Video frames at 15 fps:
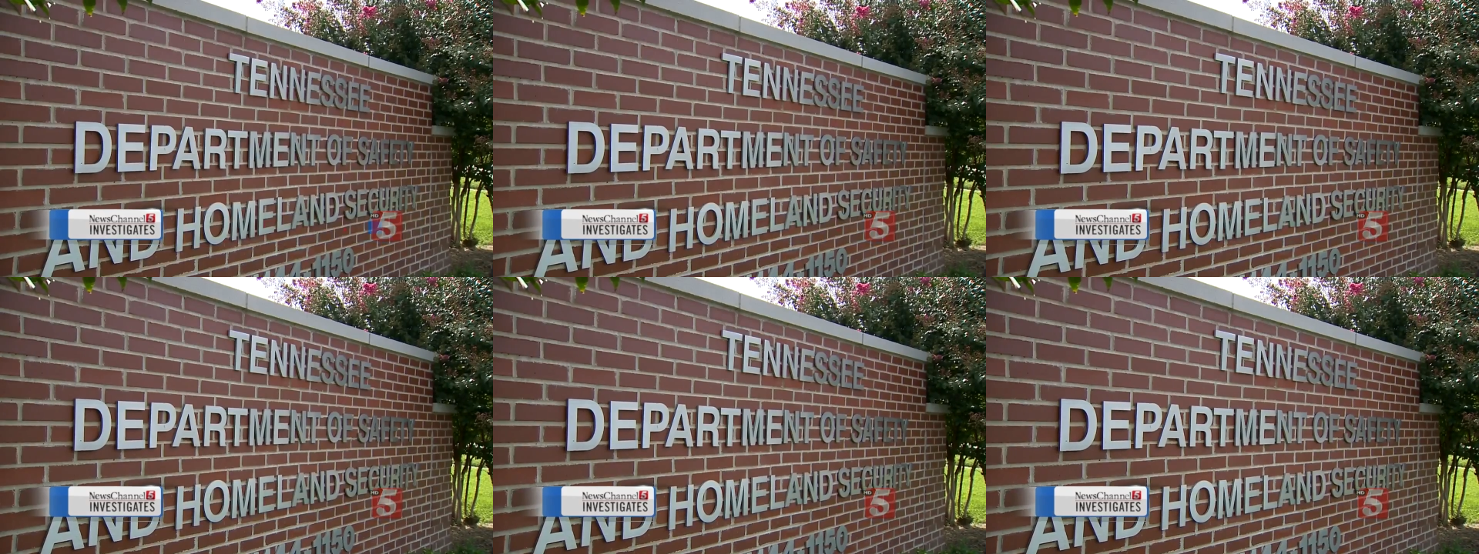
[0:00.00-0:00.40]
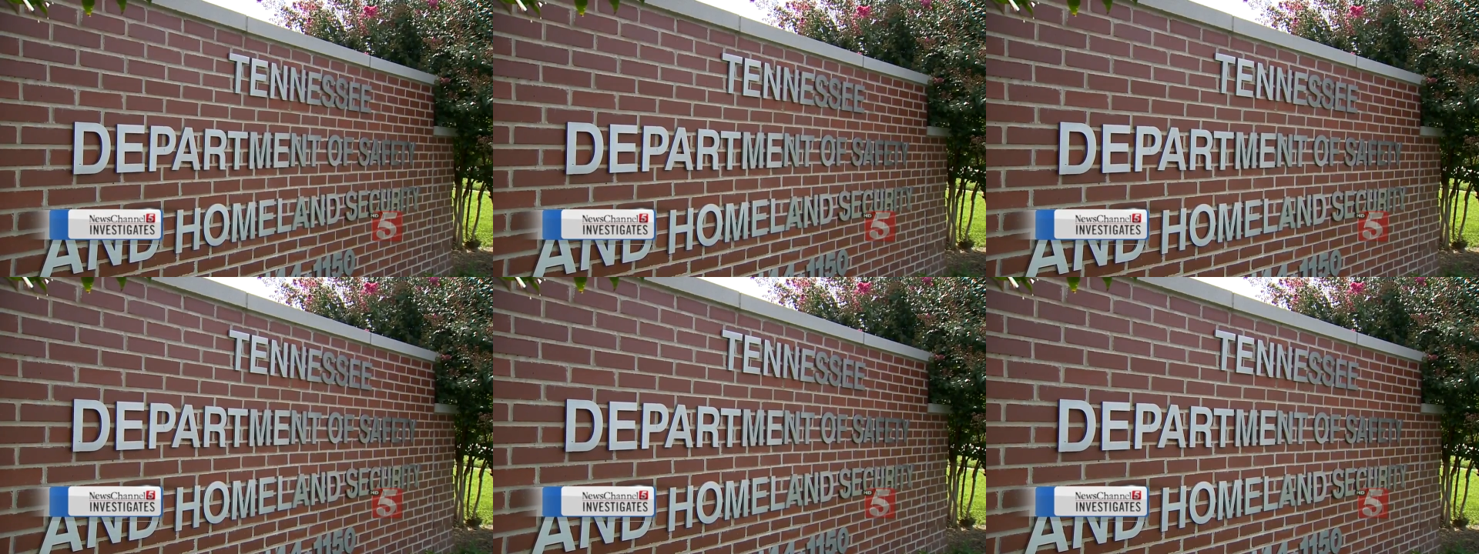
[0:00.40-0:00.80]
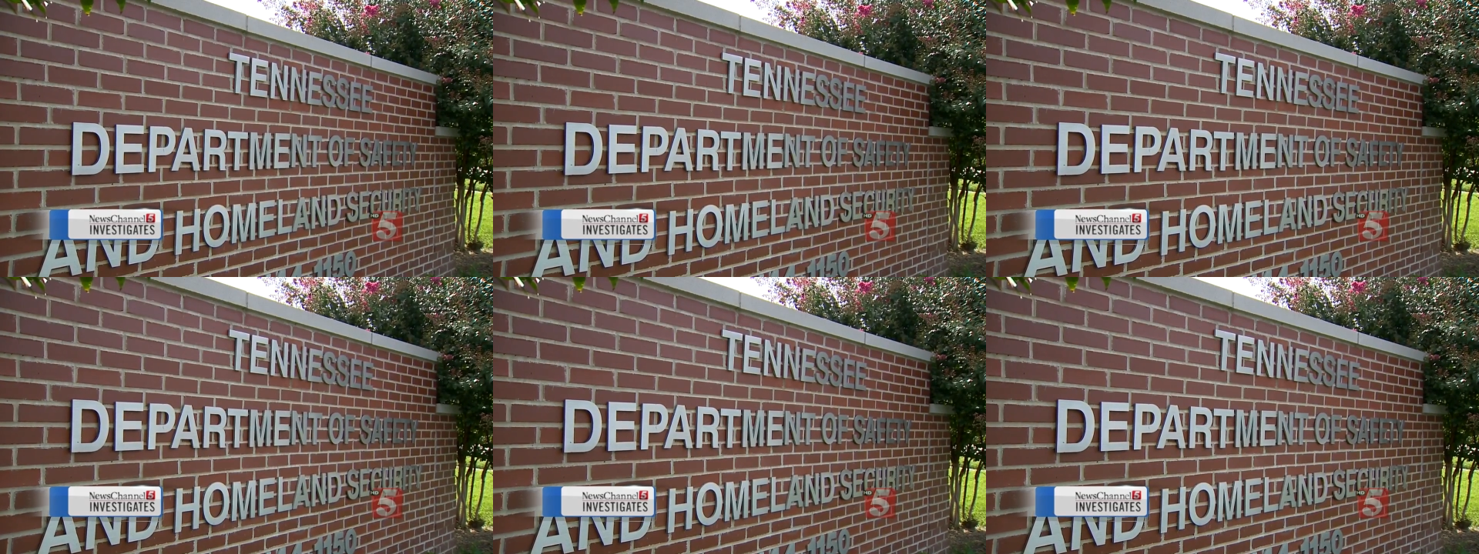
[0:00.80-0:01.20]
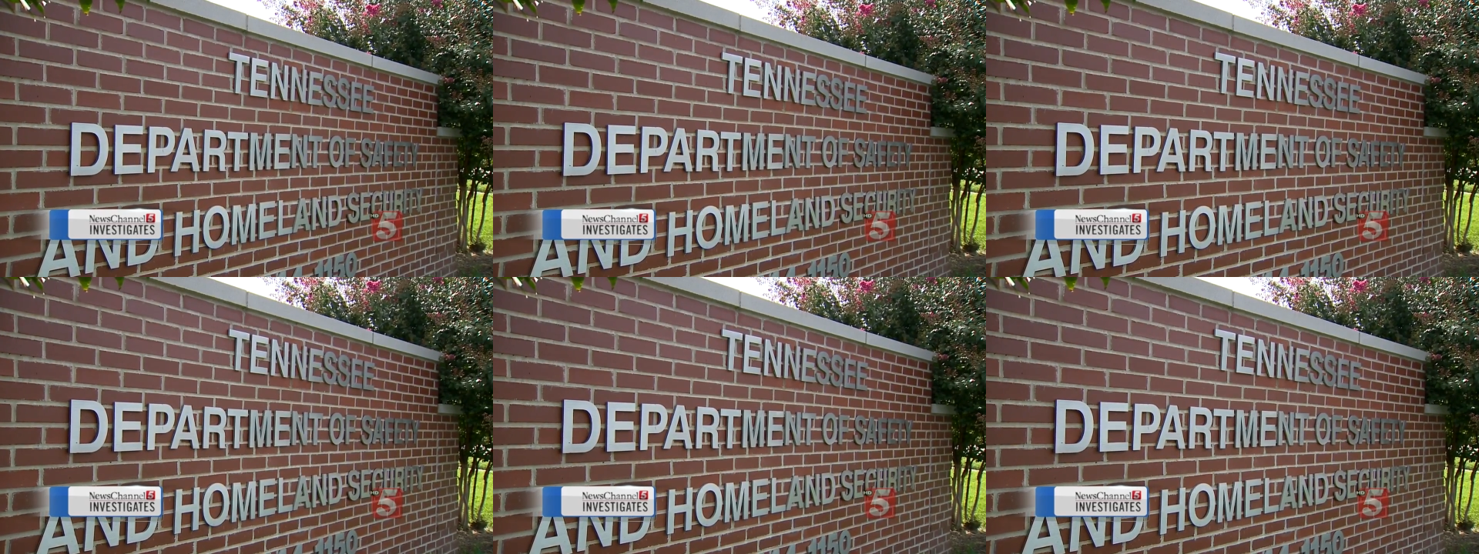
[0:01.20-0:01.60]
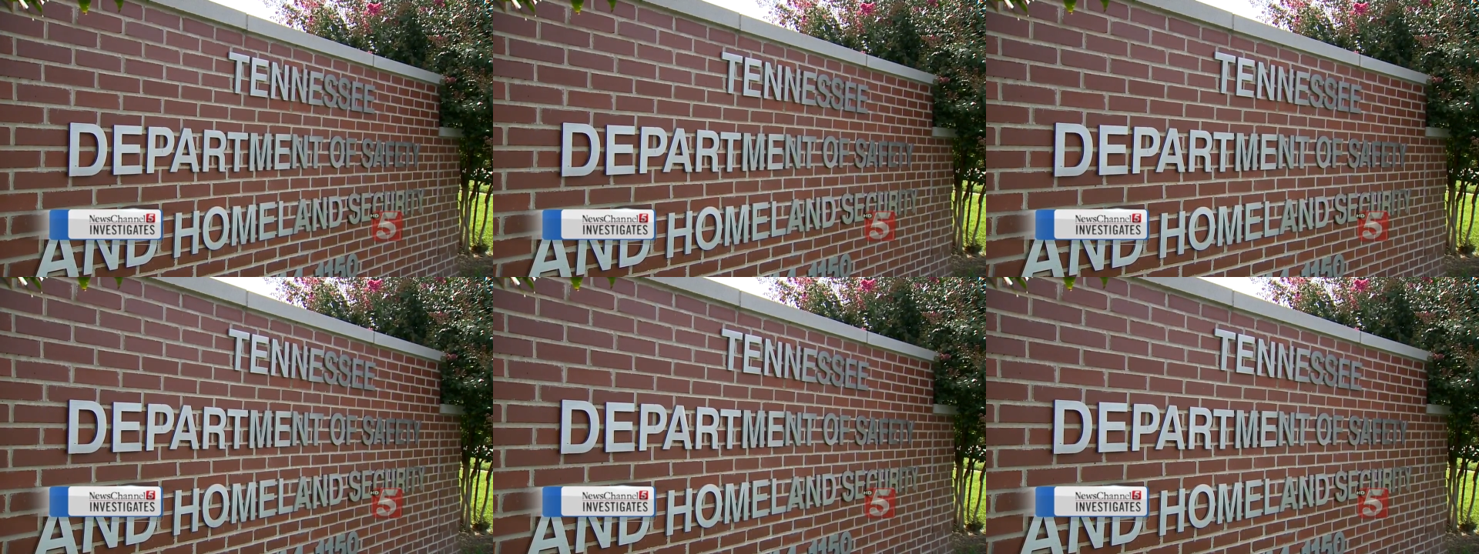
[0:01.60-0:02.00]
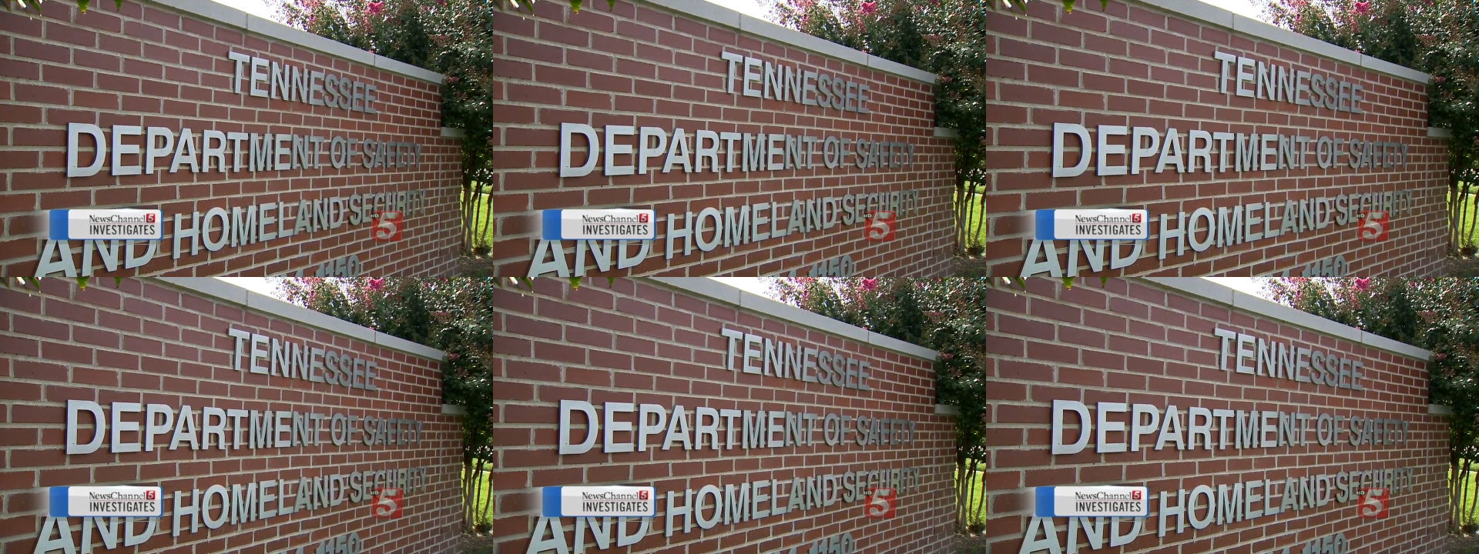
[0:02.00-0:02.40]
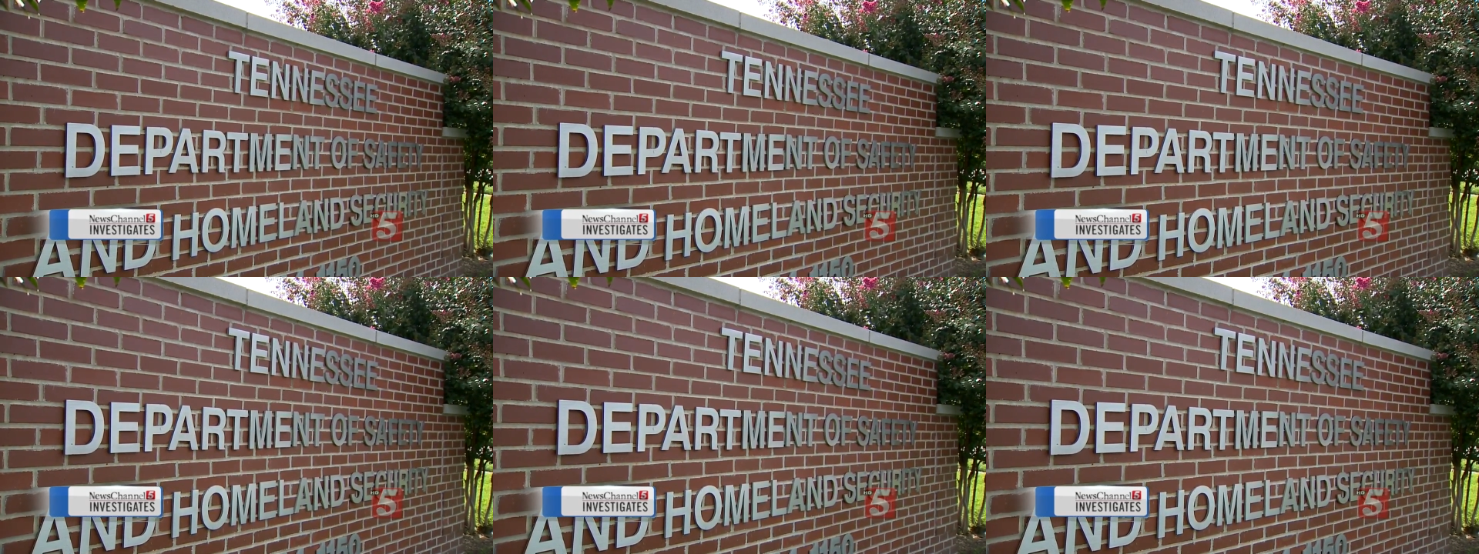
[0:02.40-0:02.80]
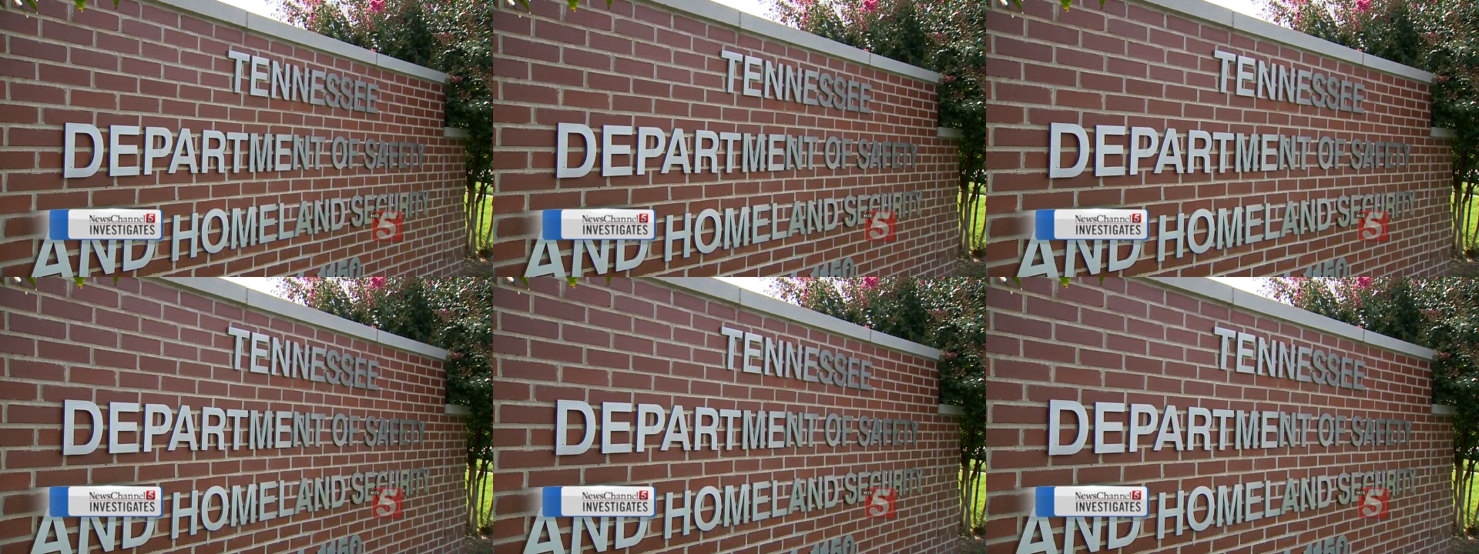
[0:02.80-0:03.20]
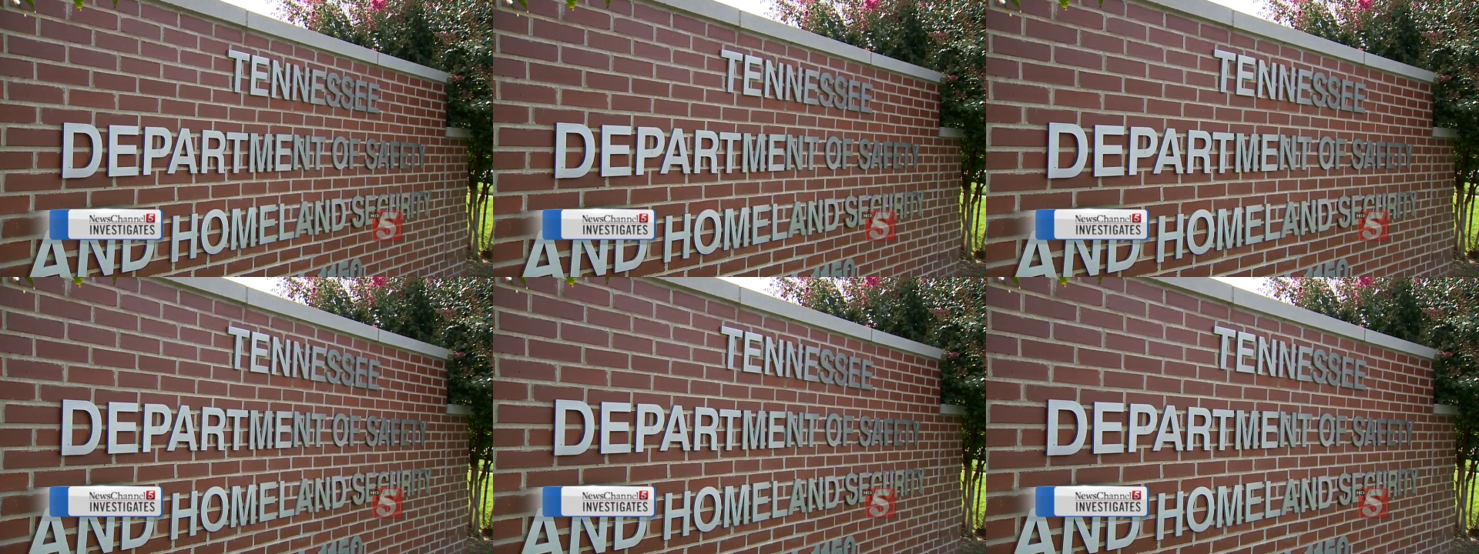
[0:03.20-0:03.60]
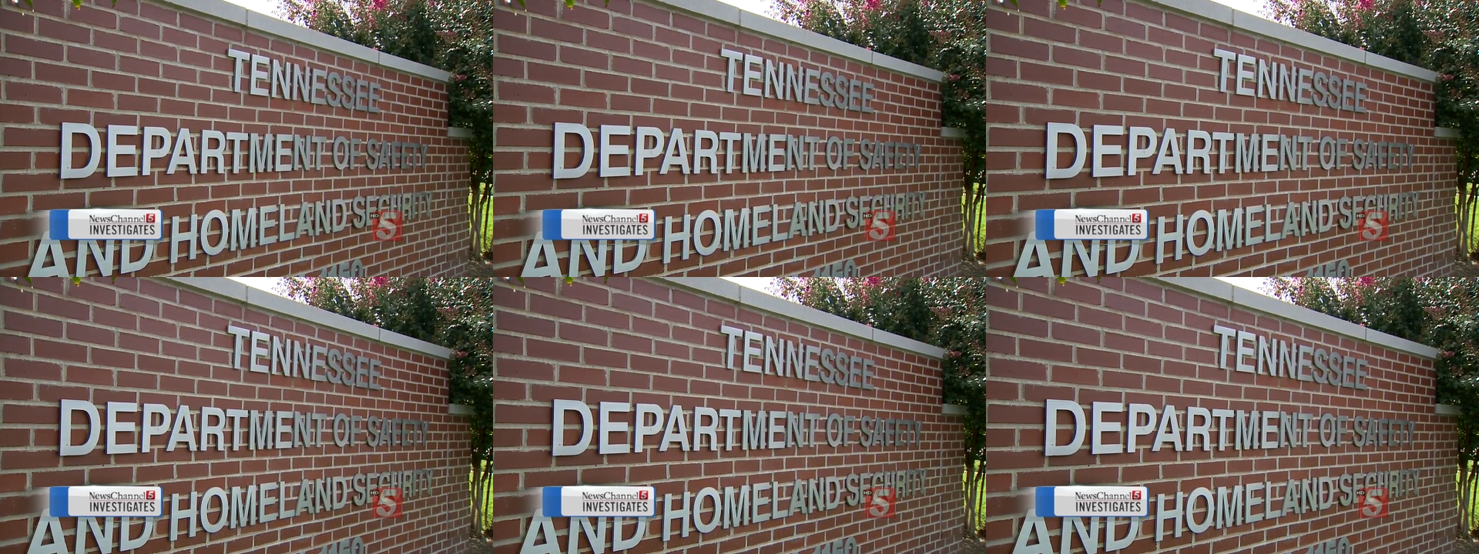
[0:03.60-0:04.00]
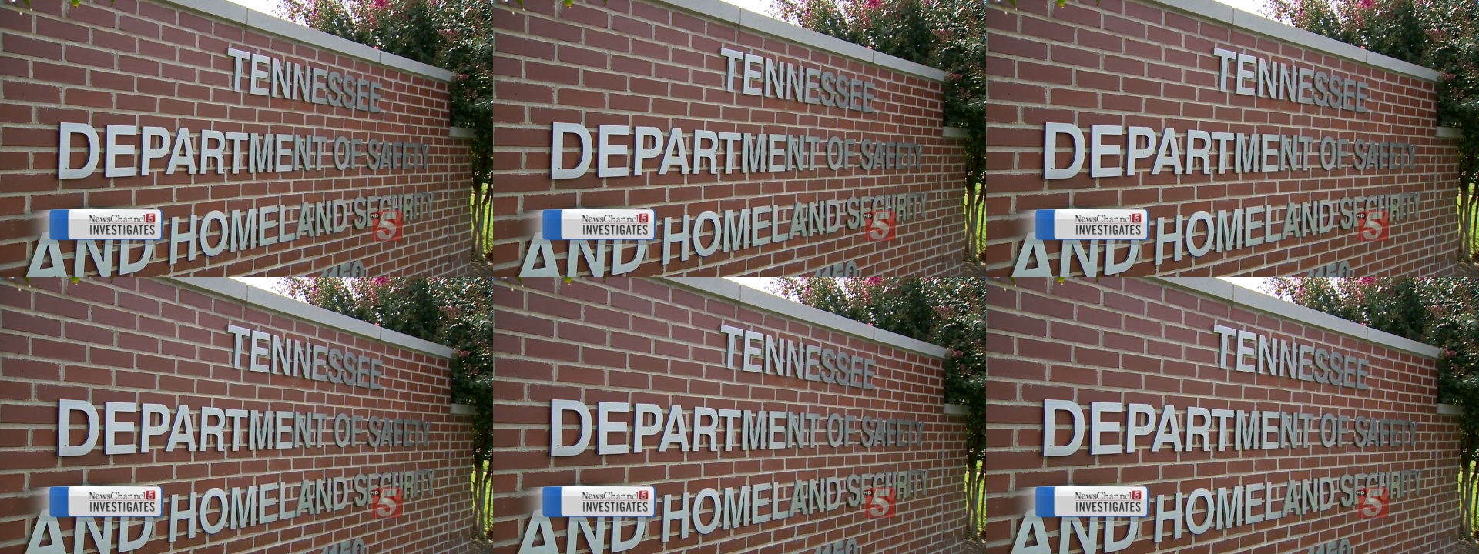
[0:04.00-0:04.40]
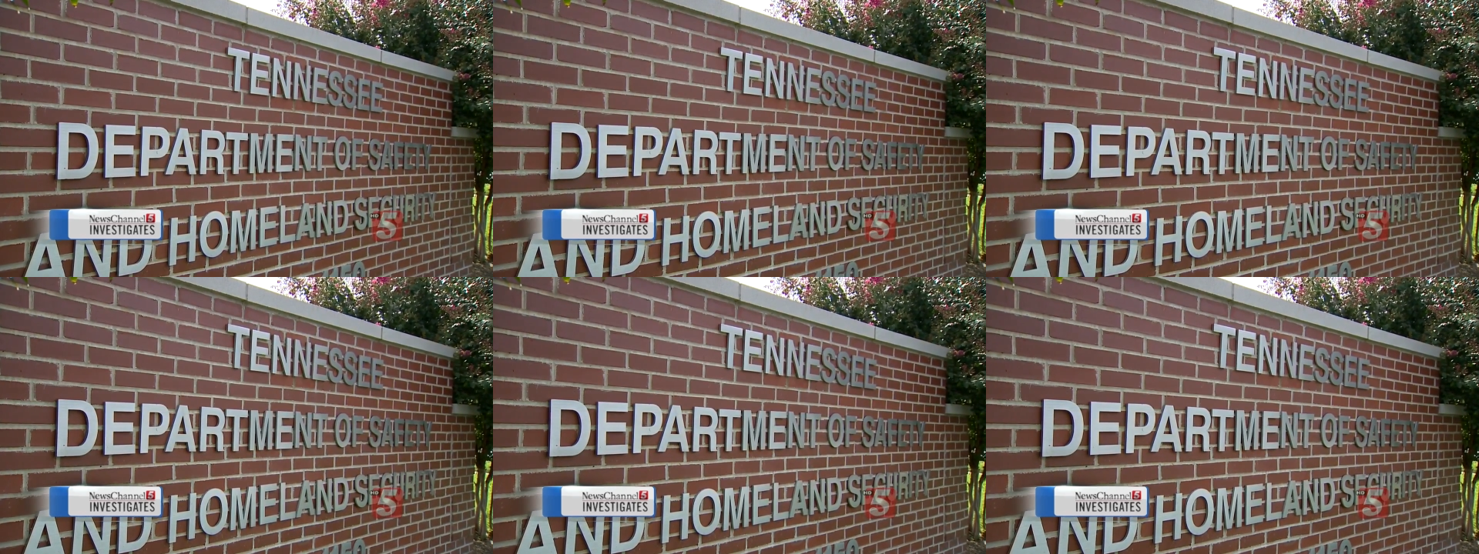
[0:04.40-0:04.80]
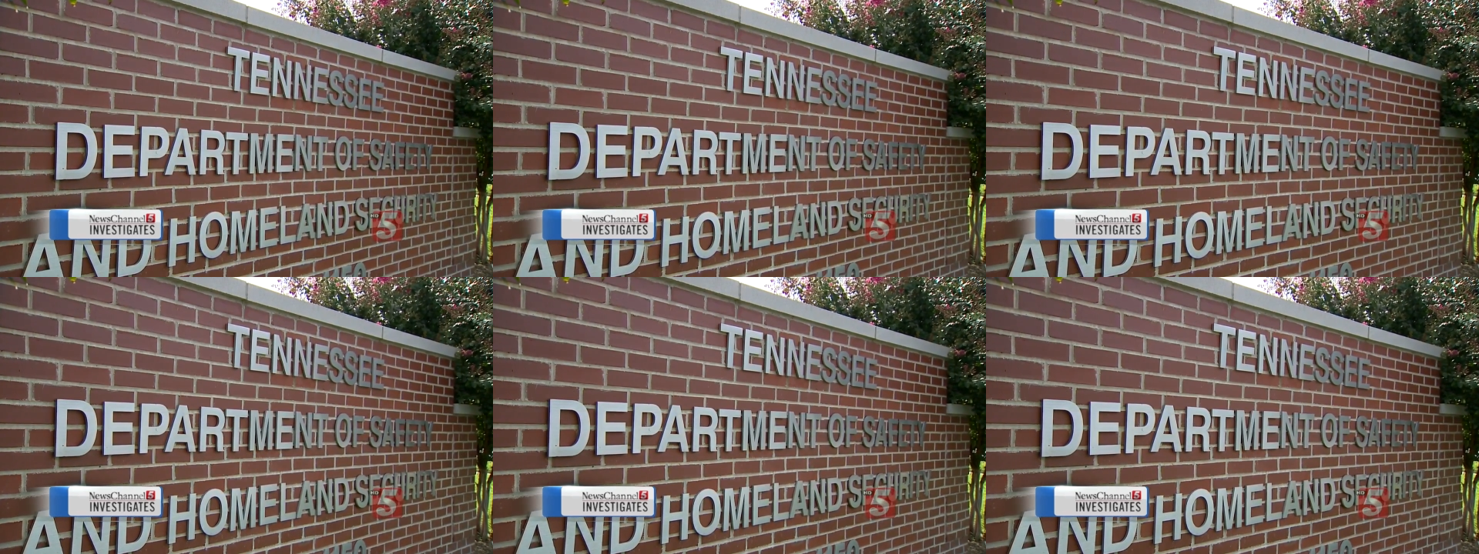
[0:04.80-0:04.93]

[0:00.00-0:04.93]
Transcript: (no speaker visible)